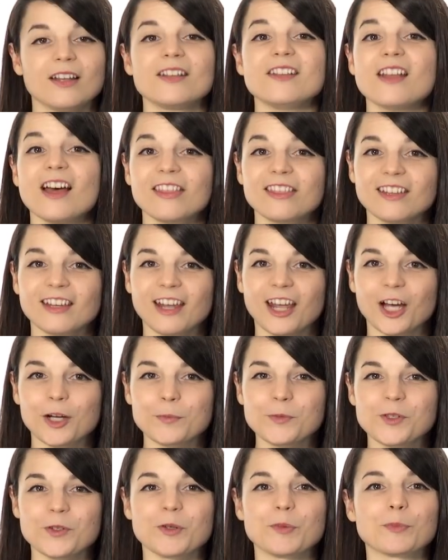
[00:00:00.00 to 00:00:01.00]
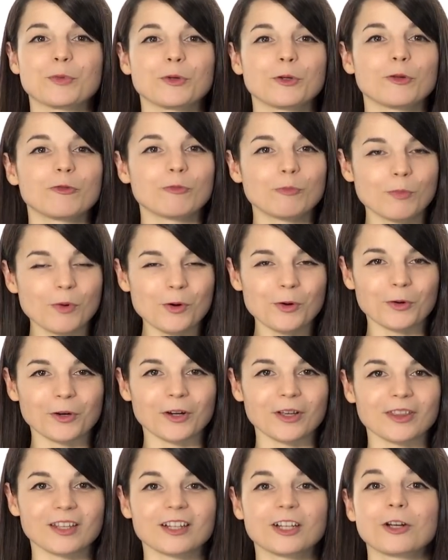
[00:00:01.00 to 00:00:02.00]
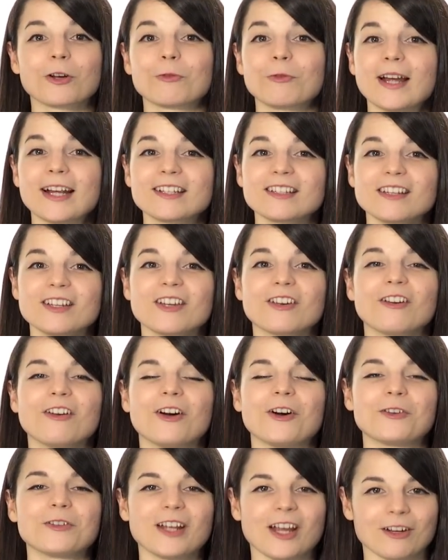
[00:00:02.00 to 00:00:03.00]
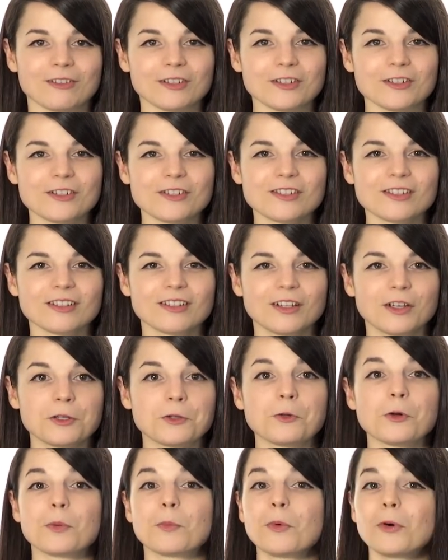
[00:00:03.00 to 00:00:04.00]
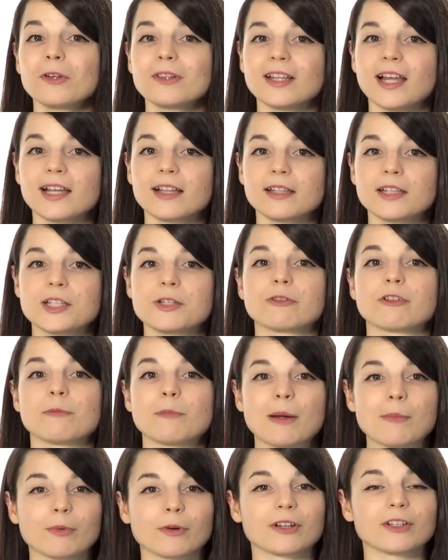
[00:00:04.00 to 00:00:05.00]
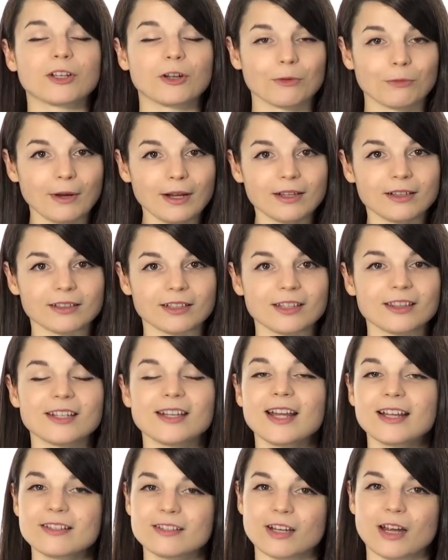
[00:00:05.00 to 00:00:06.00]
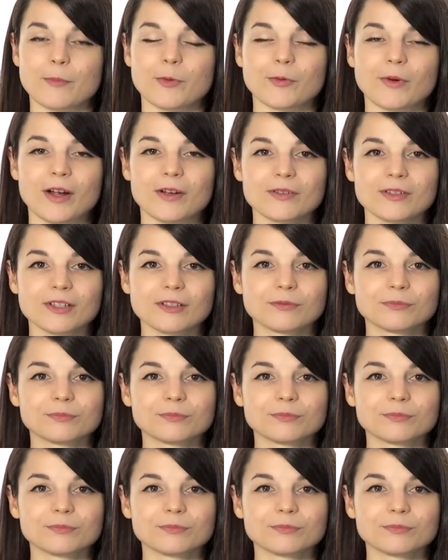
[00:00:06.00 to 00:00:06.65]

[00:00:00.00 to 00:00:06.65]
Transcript: Nothing helps you improve more than correcting your own errors. You're more likely to remember it correctly the next time around.